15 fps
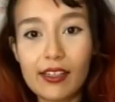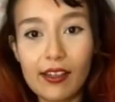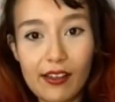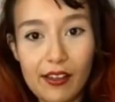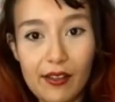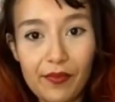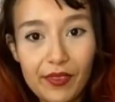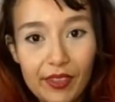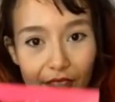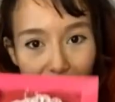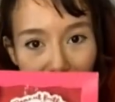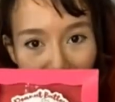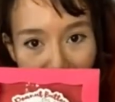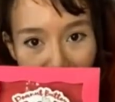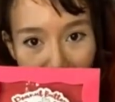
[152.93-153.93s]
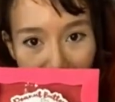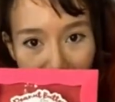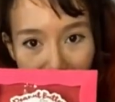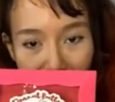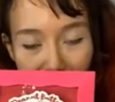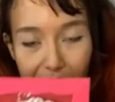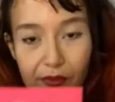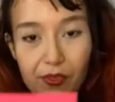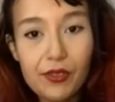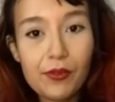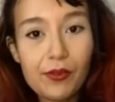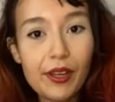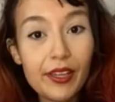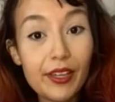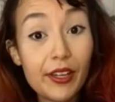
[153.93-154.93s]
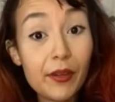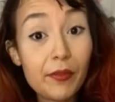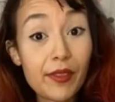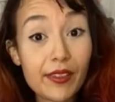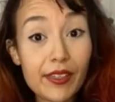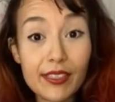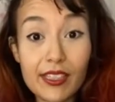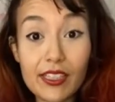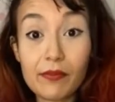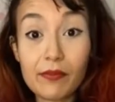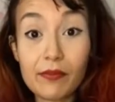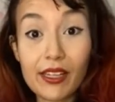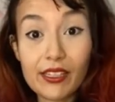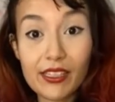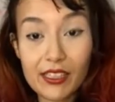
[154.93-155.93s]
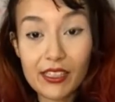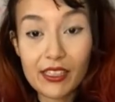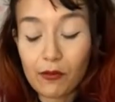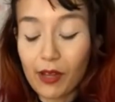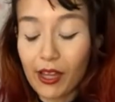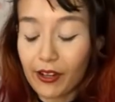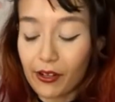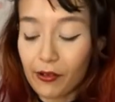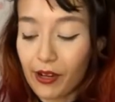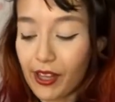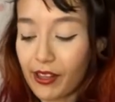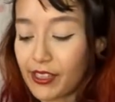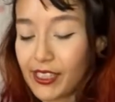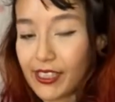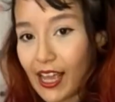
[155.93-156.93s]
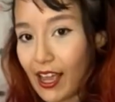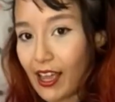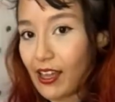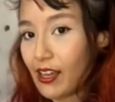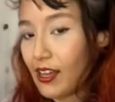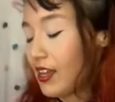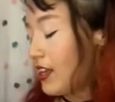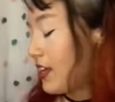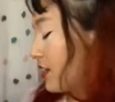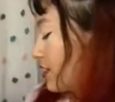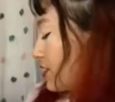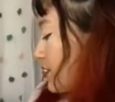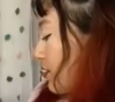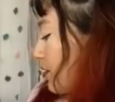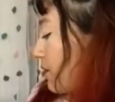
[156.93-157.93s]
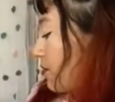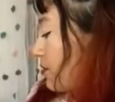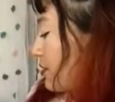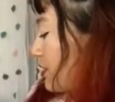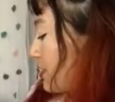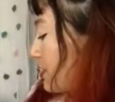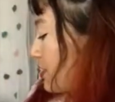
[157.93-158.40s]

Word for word: Um, you can't really see them too well here, but this is my sweater weather set. So these are